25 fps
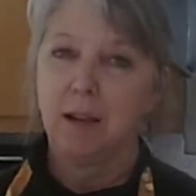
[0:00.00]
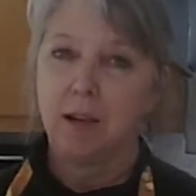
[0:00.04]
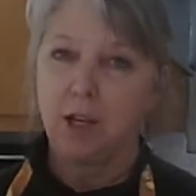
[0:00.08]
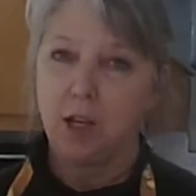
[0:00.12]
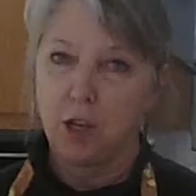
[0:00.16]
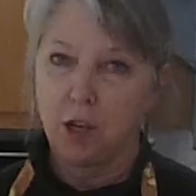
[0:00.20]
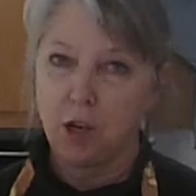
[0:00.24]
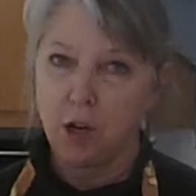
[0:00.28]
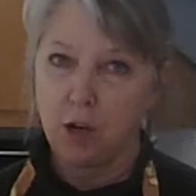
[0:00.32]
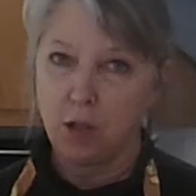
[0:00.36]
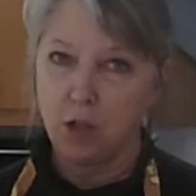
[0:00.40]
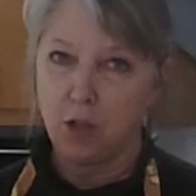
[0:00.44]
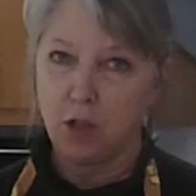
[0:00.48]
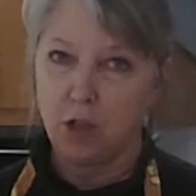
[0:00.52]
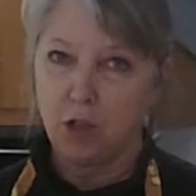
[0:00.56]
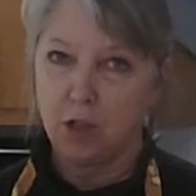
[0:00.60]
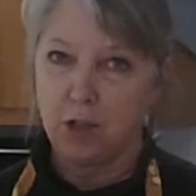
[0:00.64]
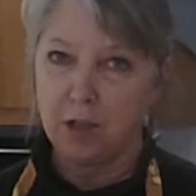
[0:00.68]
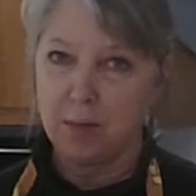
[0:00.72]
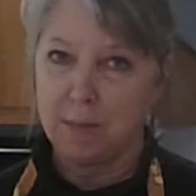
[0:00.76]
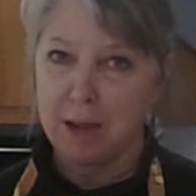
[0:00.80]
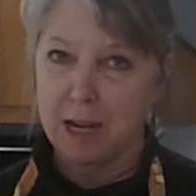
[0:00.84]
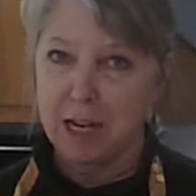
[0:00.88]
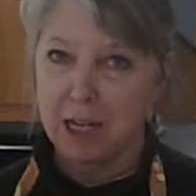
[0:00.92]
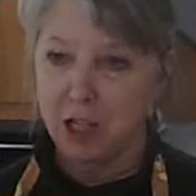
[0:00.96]
You can also use
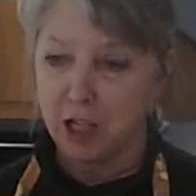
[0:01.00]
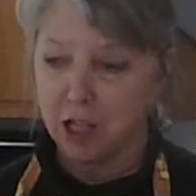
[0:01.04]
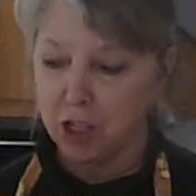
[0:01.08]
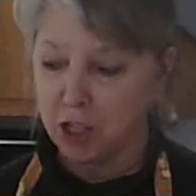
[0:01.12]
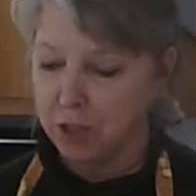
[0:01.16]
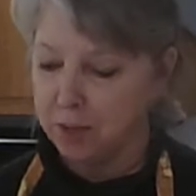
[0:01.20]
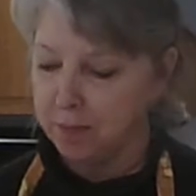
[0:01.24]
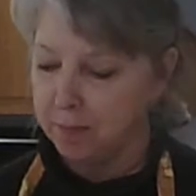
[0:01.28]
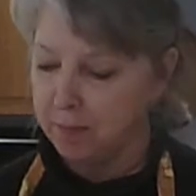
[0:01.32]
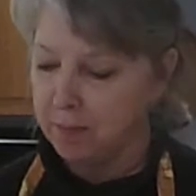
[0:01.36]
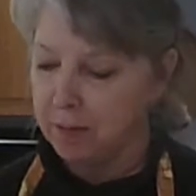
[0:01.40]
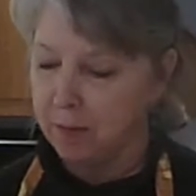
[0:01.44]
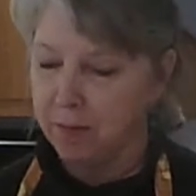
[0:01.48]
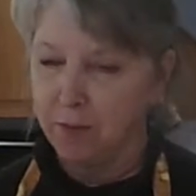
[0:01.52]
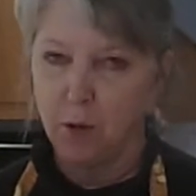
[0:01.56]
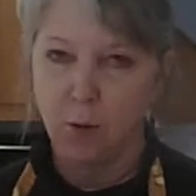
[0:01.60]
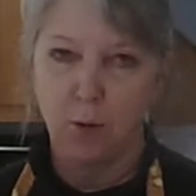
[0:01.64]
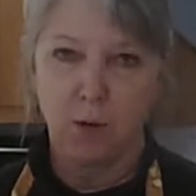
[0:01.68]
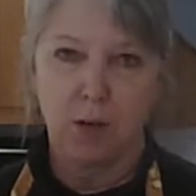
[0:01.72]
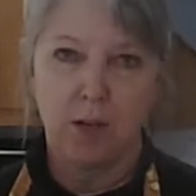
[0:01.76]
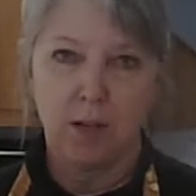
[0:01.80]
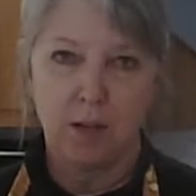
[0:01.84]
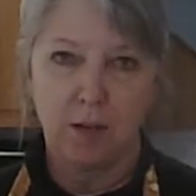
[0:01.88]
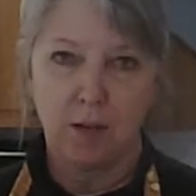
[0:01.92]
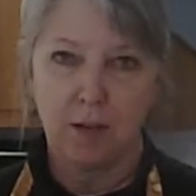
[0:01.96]
a masher if you
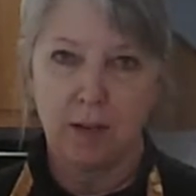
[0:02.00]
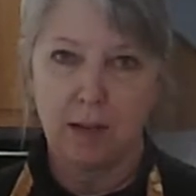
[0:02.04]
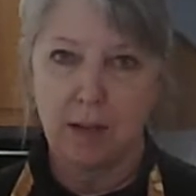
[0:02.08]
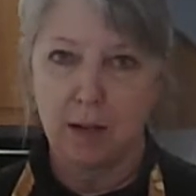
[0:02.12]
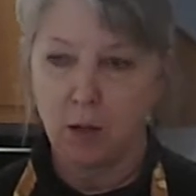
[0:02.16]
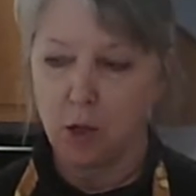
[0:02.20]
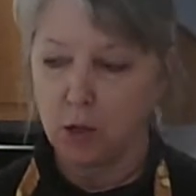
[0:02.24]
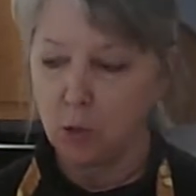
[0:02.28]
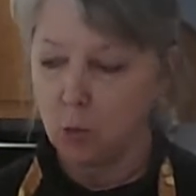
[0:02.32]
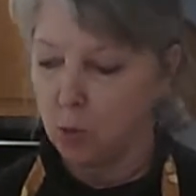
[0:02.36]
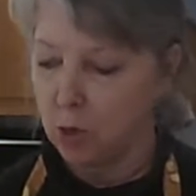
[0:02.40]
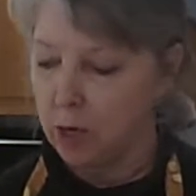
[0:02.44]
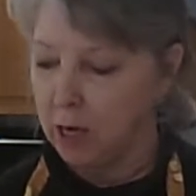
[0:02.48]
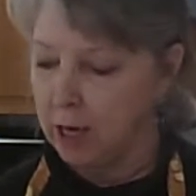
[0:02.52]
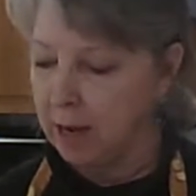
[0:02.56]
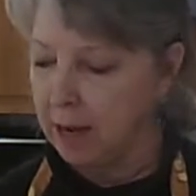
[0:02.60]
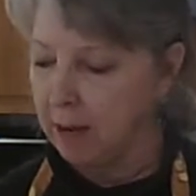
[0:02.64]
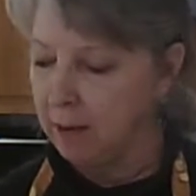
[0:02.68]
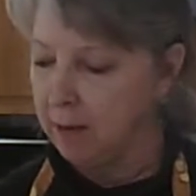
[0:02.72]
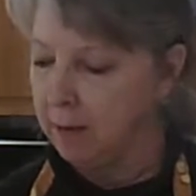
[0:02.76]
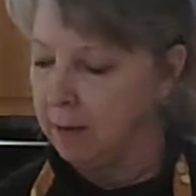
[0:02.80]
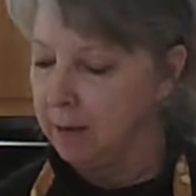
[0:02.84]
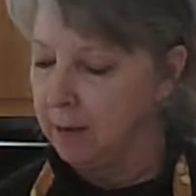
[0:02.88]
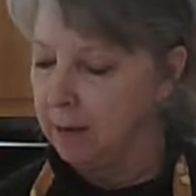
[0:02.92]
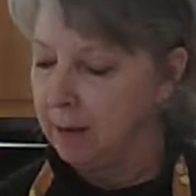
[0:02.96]
want to get a good
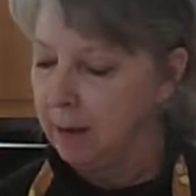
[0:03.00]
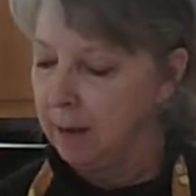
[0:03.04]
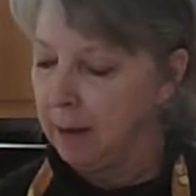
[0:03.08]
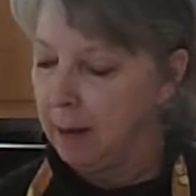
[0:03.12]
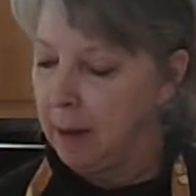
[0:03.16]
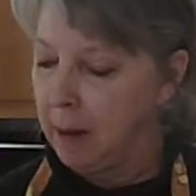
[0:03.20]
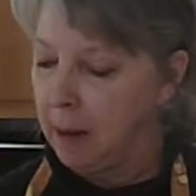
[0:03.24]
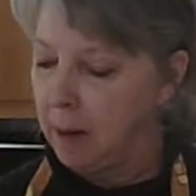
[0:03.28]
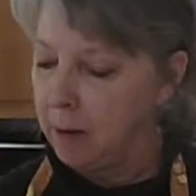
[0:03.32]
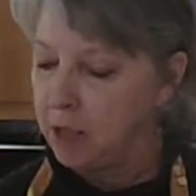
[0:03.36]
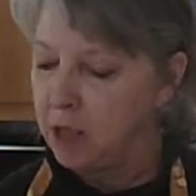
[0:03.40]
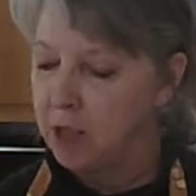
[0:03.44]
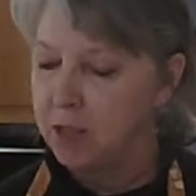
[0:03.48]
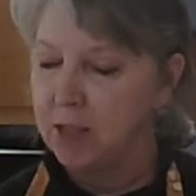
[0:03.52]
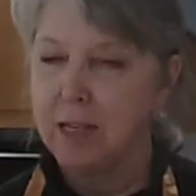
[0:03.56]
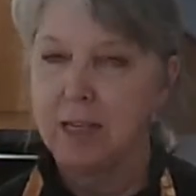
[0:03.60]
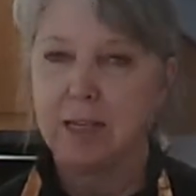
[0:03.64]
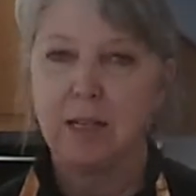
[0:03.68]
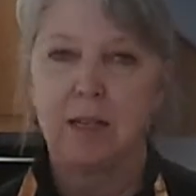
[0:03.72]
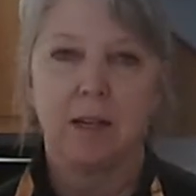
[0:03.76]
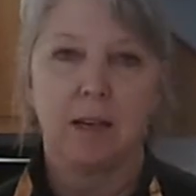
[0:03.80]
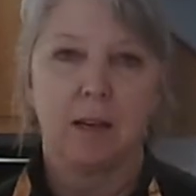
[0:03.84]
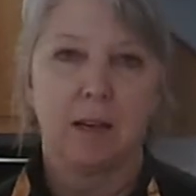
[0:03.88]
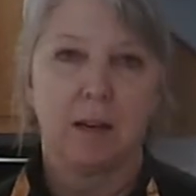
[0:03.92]
workout. Just need